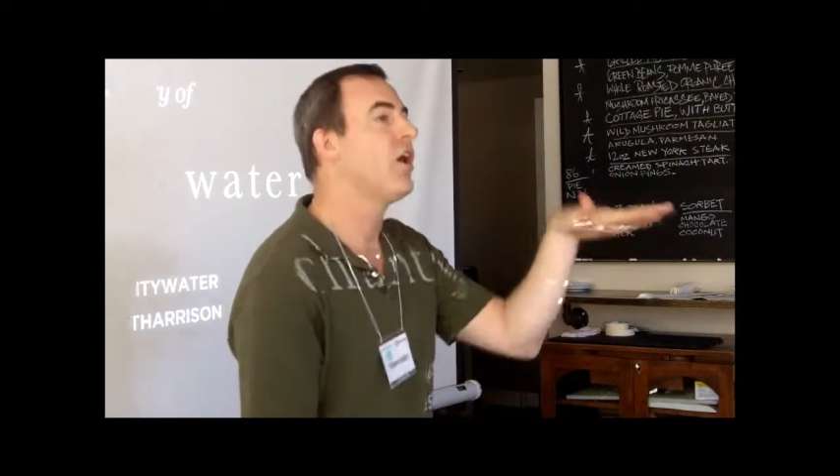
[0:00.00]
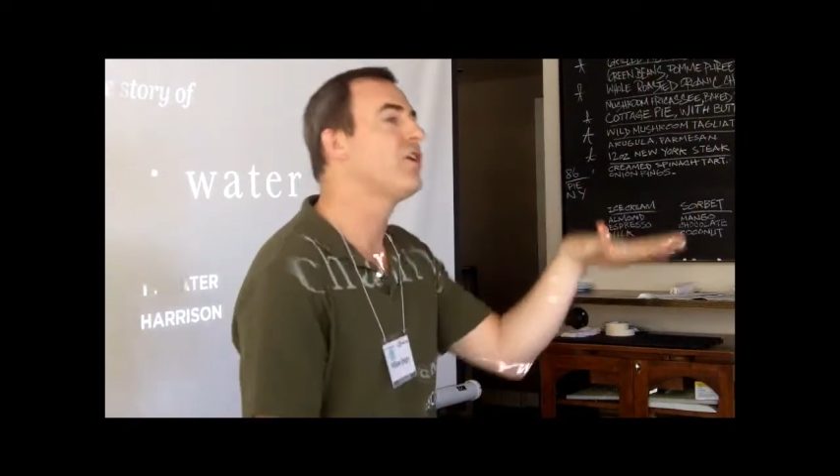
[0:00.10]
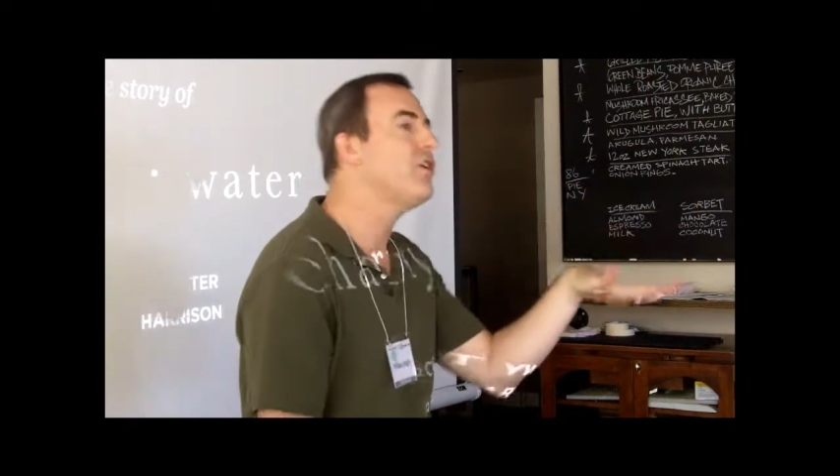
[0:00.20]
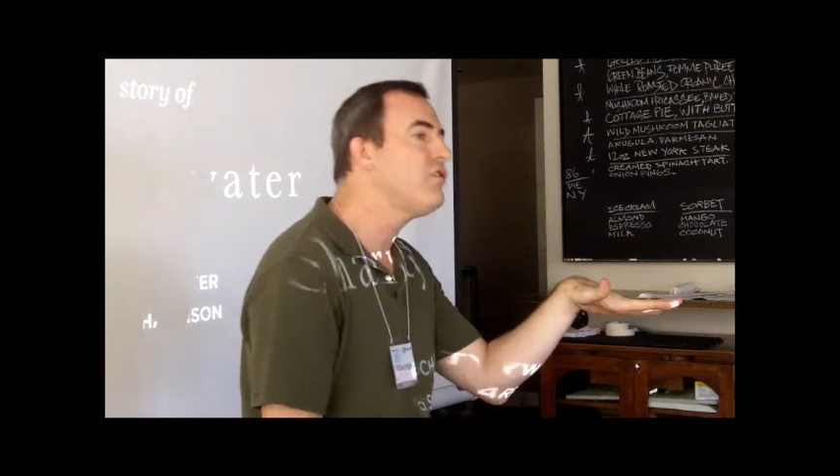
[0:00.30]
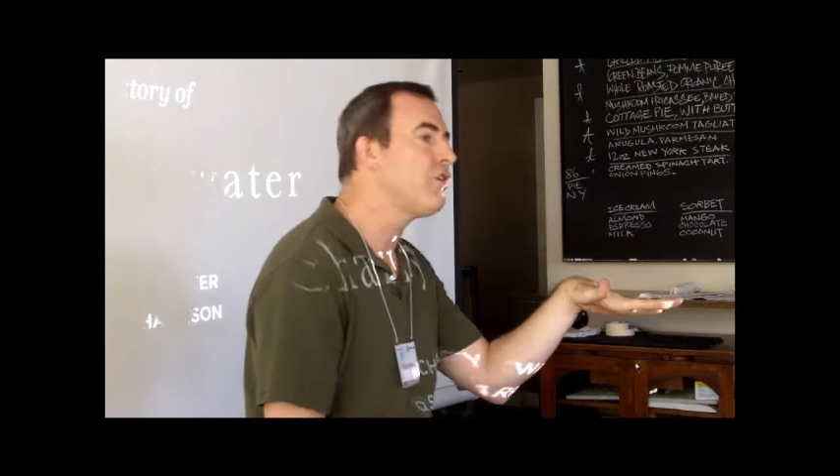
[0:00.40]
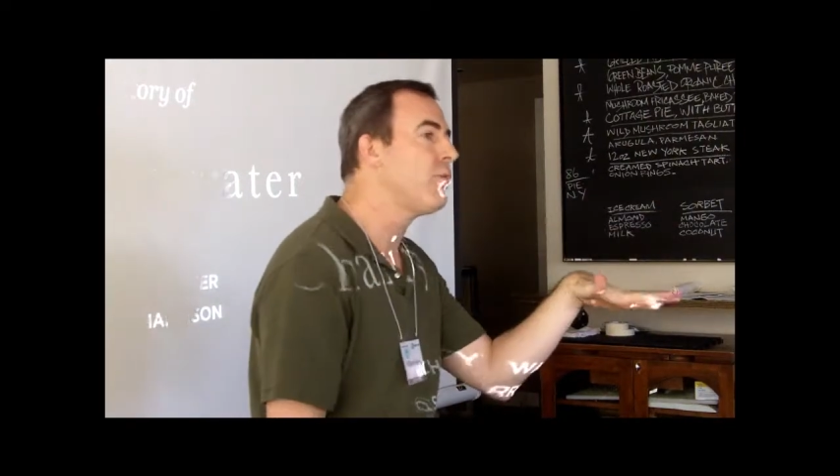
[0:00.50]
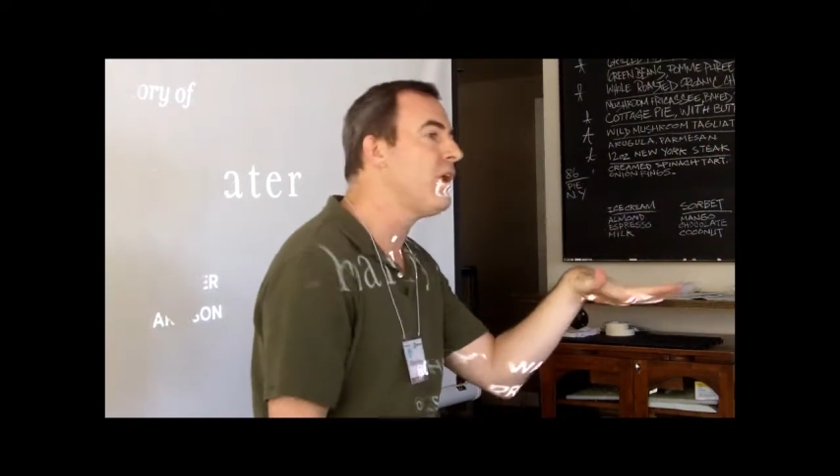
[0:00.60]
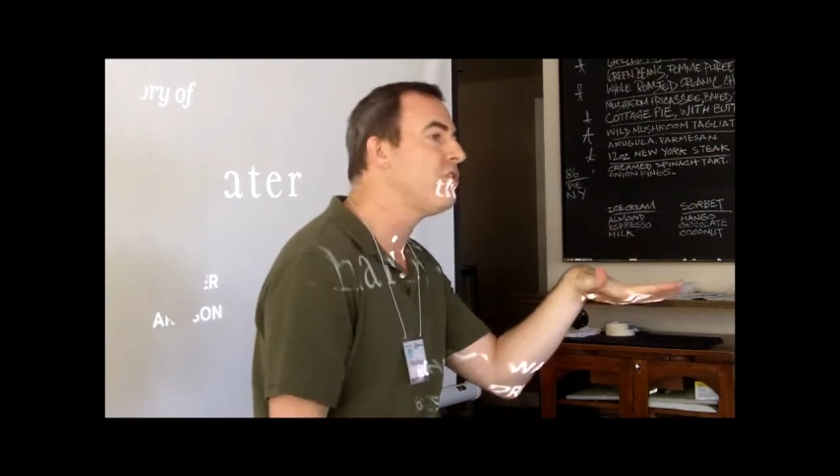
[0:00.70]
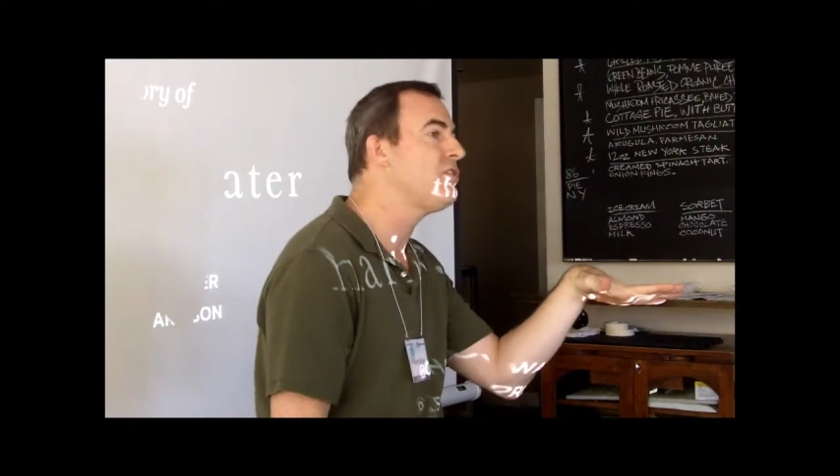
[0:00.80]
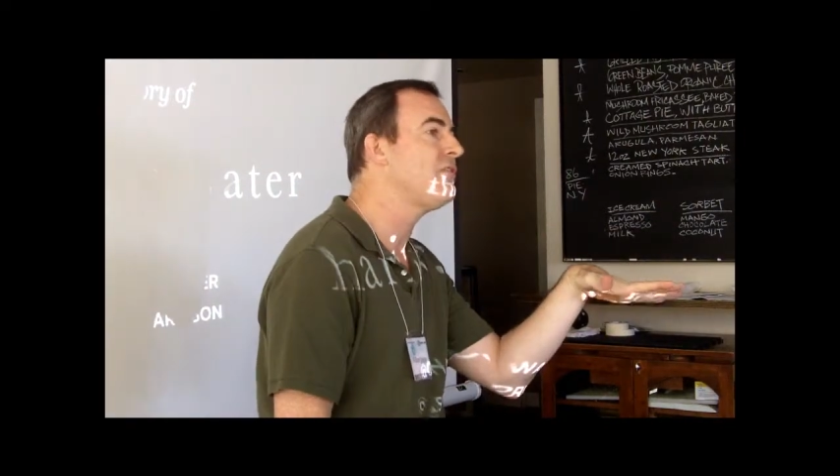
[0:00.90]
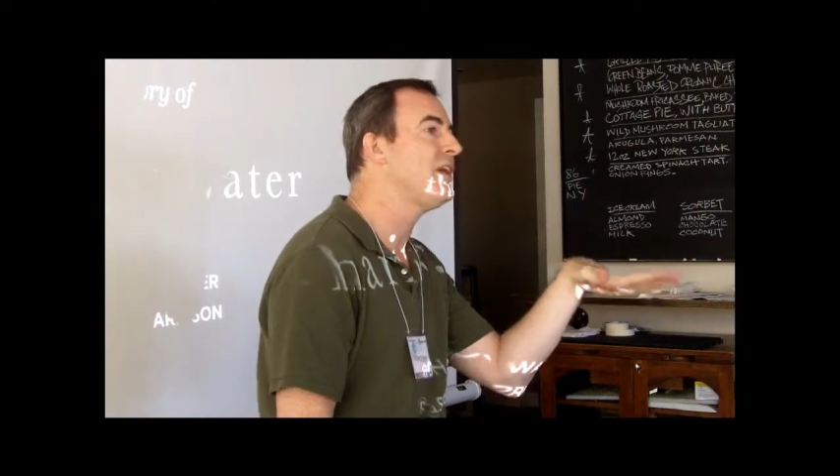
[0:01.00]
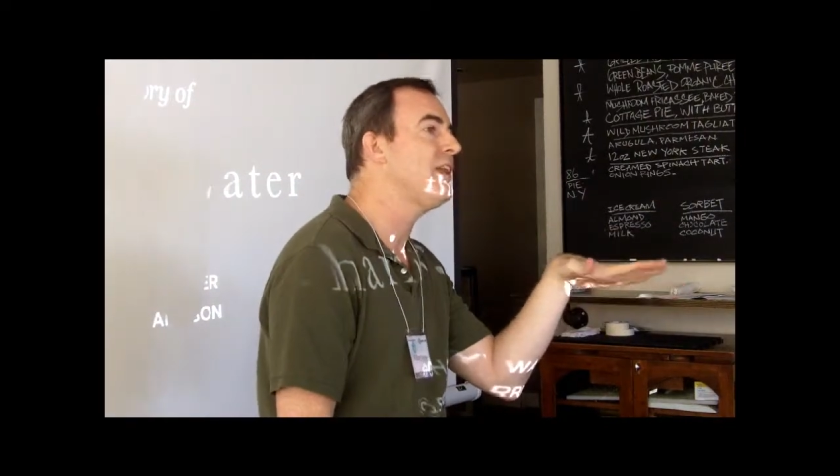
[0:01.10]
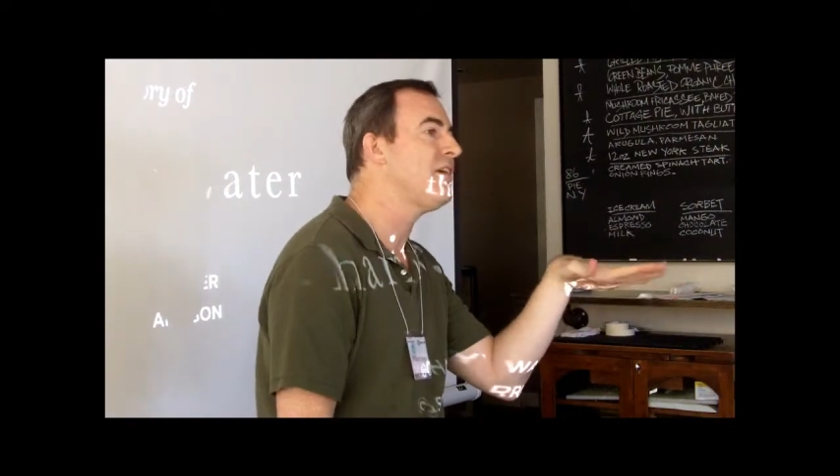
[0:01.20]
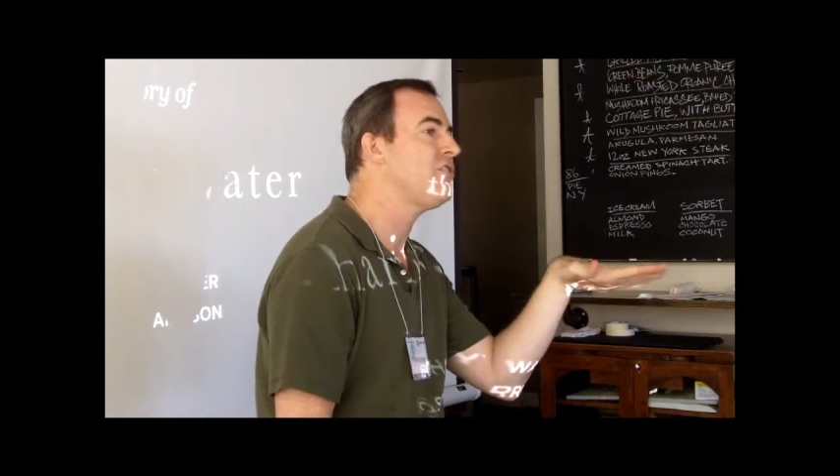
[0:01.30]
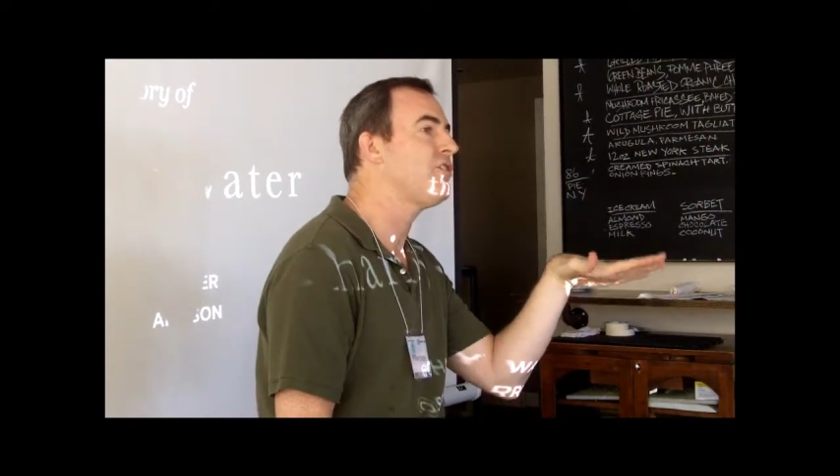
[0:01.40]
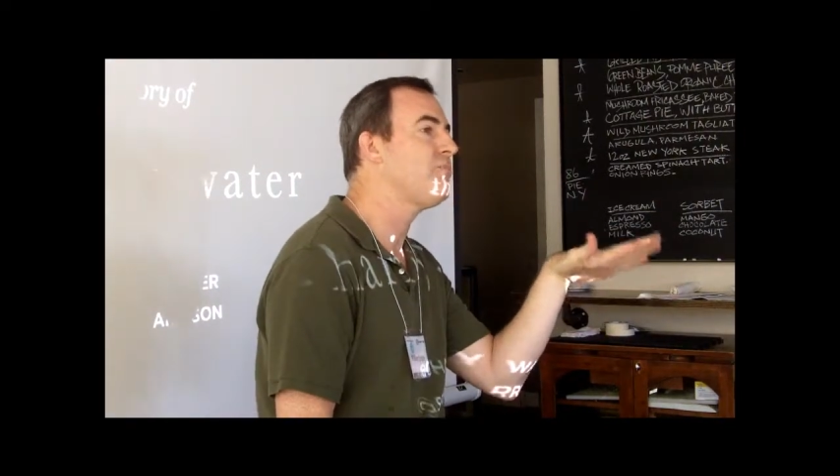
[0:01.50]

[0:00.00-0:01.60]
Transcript: our goods are relatively less